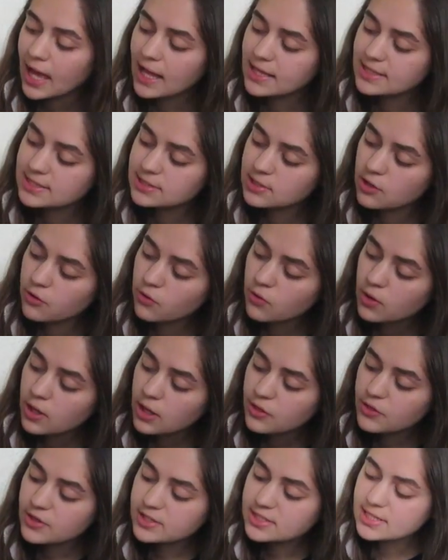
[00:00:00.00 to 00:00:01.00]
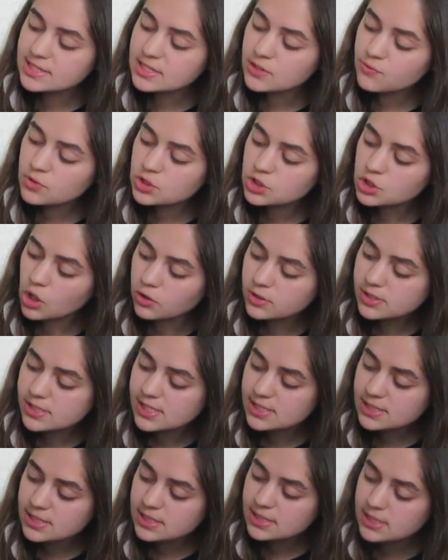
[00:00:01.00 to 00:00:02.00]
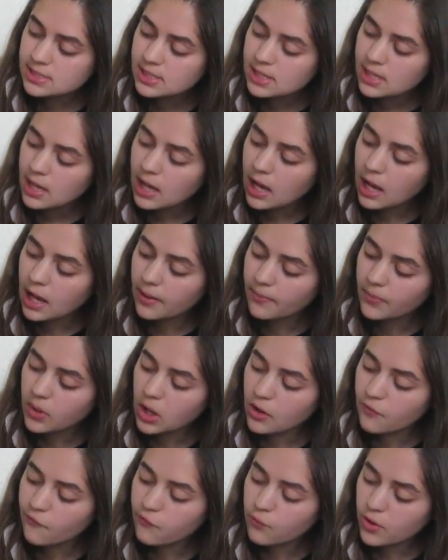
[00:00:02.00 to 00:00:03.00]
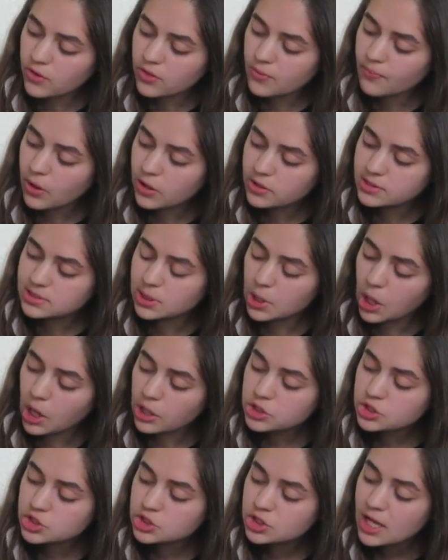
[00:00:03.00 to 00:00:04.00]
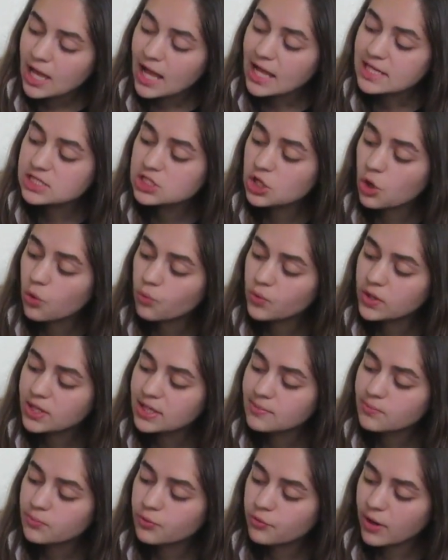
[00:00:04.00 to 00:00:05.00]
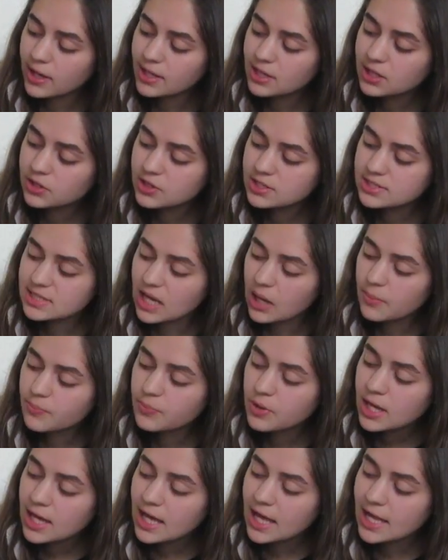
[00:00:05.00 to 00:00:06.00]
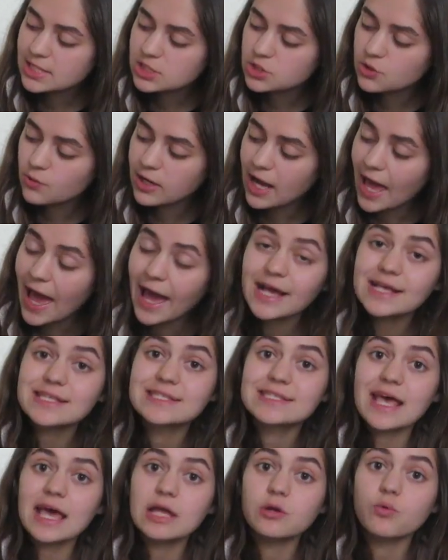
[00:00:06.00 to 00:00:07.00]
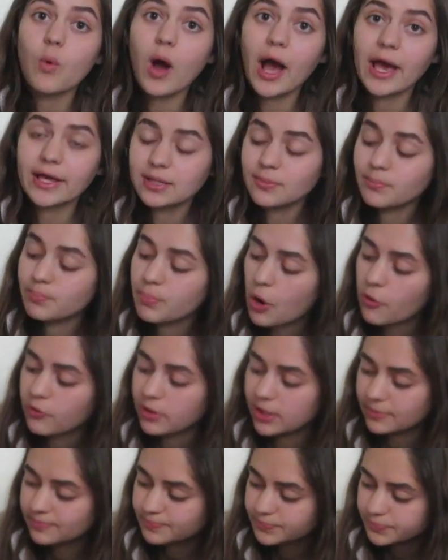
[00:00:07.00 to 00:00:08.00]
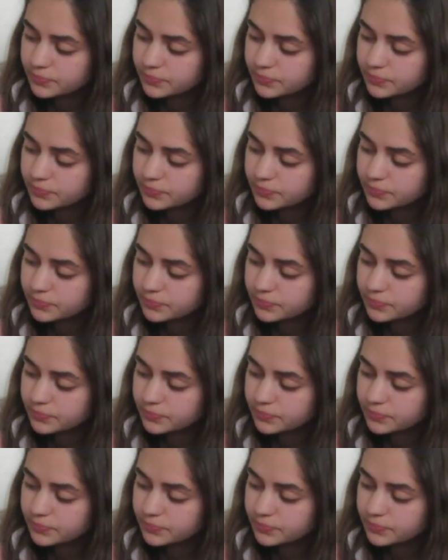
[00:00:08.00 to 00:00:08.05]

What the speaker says: And so this is the resultant of where the ball is launched. And so we can break this up into an x and y component.